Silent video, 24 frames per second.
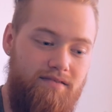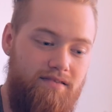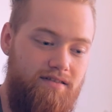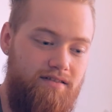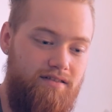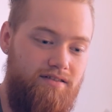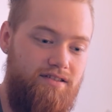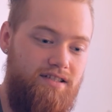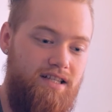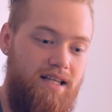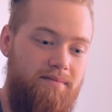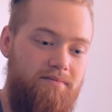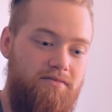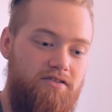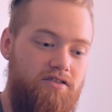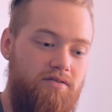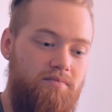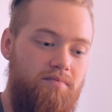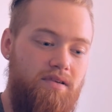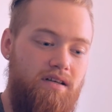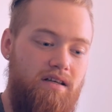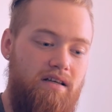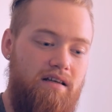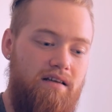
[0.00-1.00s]
seems to
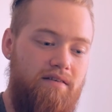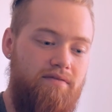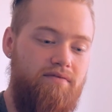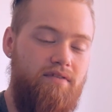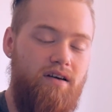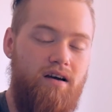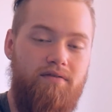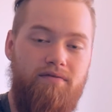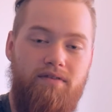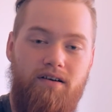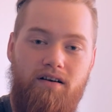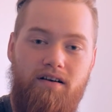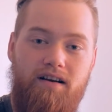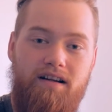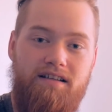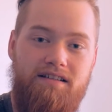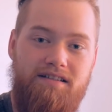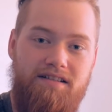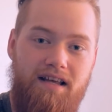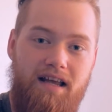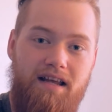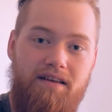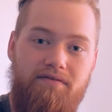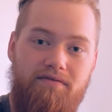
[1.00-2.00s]
be a very
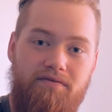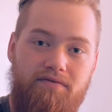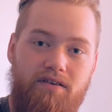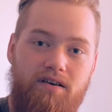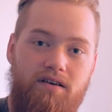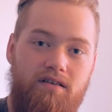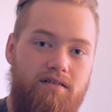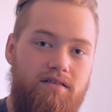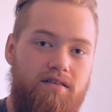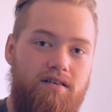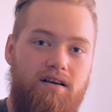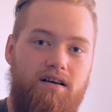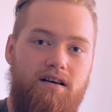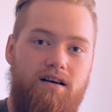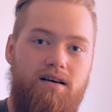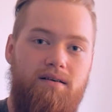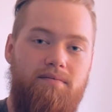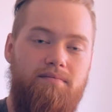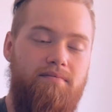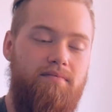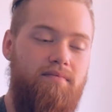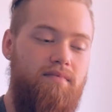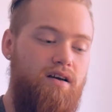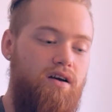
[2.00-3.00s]
safe
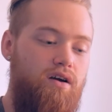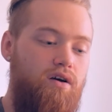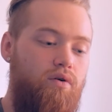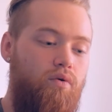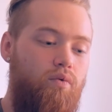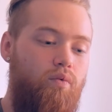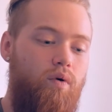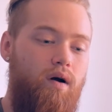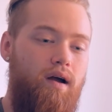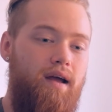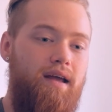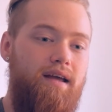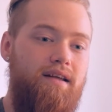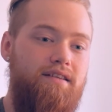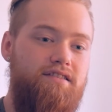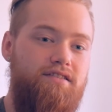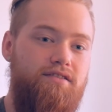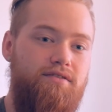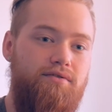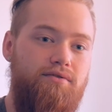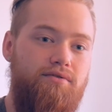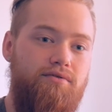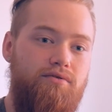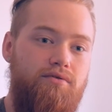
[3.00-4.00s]
way
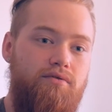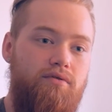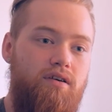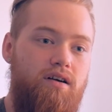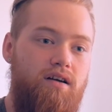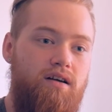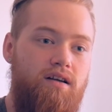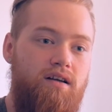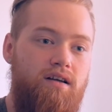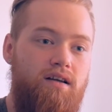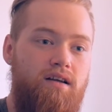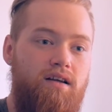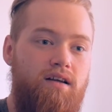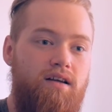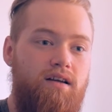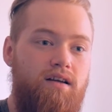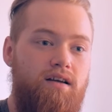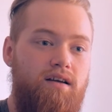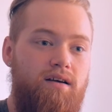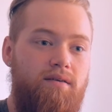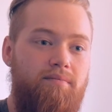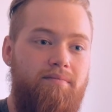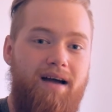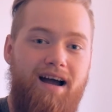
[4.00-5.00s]
to
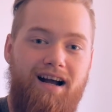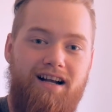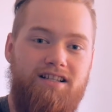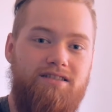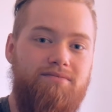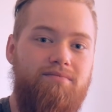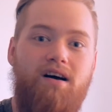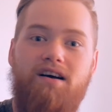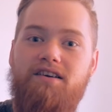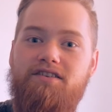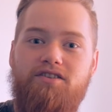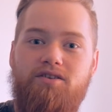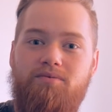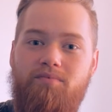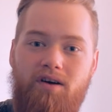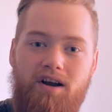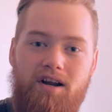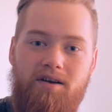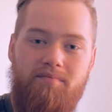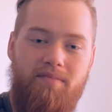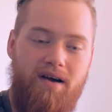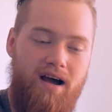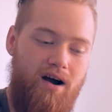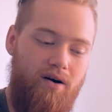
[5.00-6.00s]
maximize your
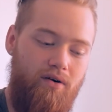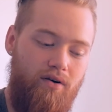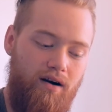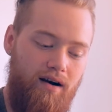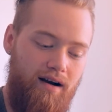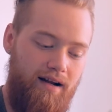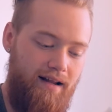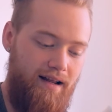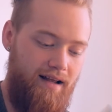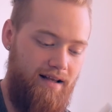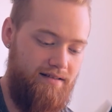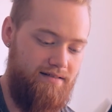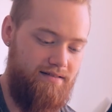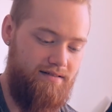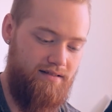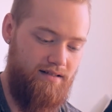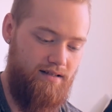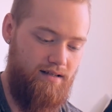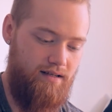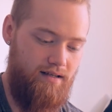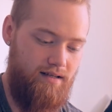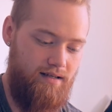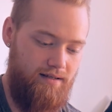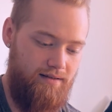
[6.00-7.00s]
brain power, I guess.
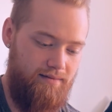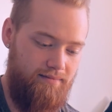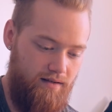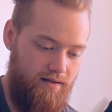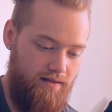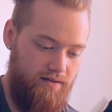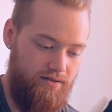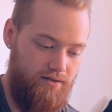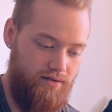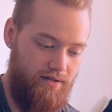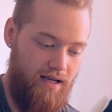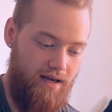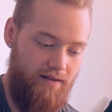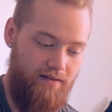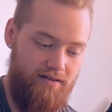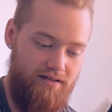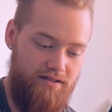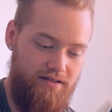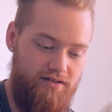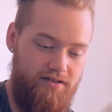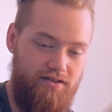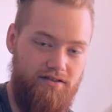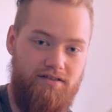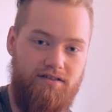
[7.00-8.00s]
So yeah,
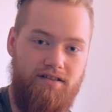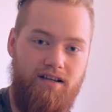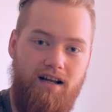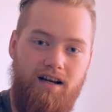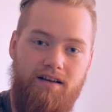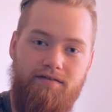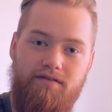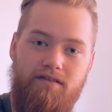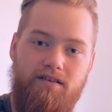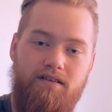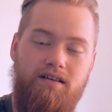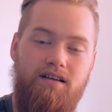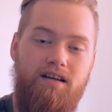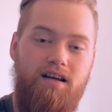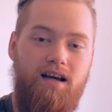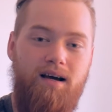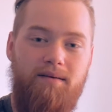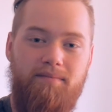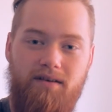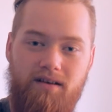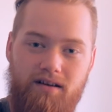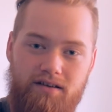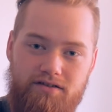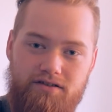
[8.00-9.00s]
this is just kind of
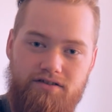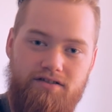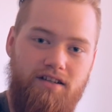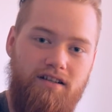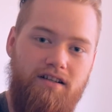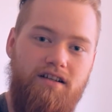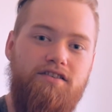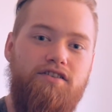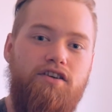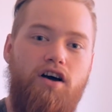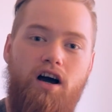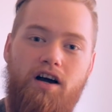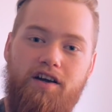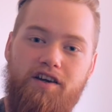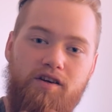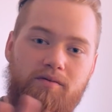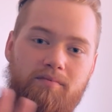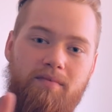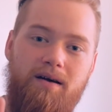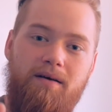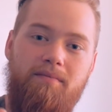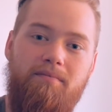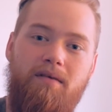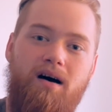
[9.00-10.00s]
just going to
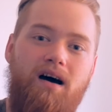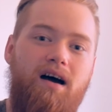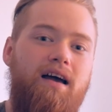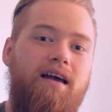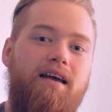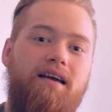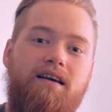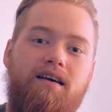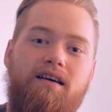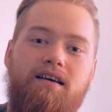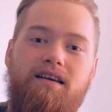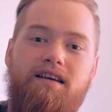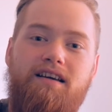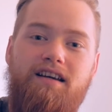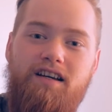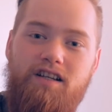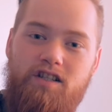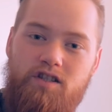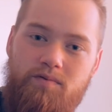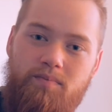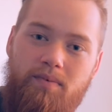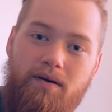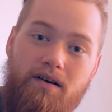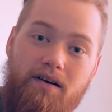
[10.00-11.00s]
document my
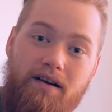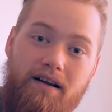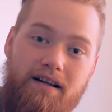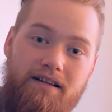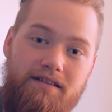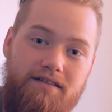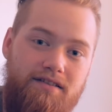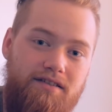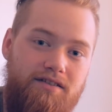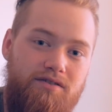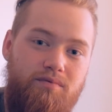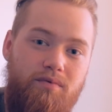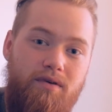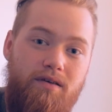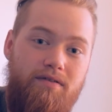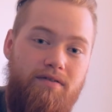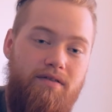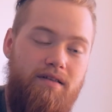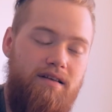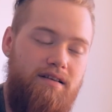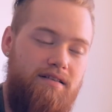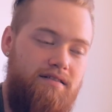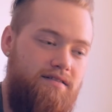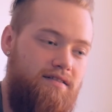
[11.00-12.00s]
experiences with
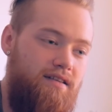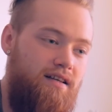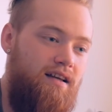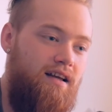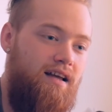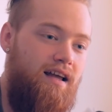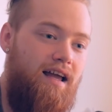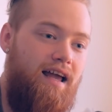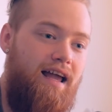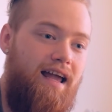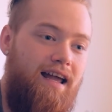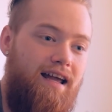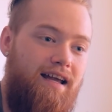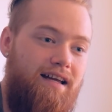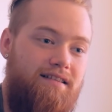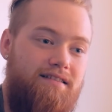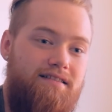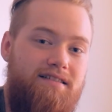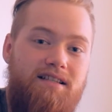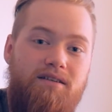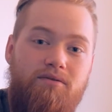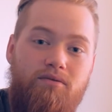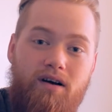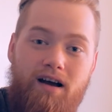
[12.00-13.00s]
this and
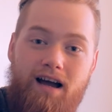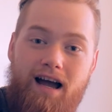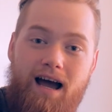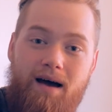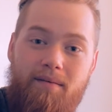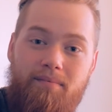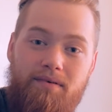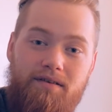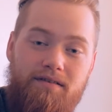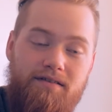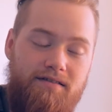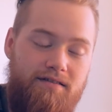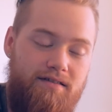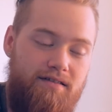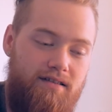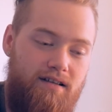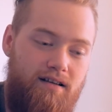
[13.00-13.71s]
see what happens.